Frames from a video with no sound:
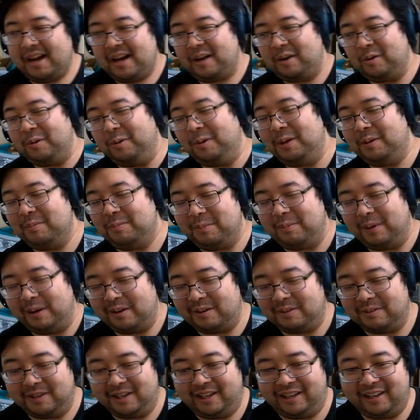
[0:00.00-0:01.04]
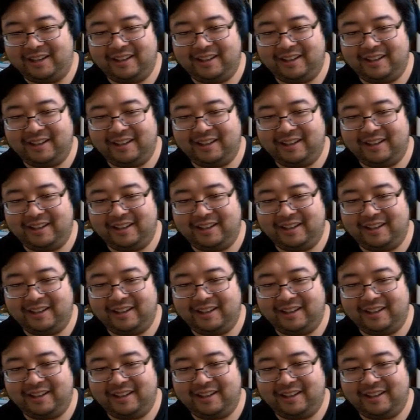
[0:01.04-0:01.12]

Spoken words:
Queen Butterfly.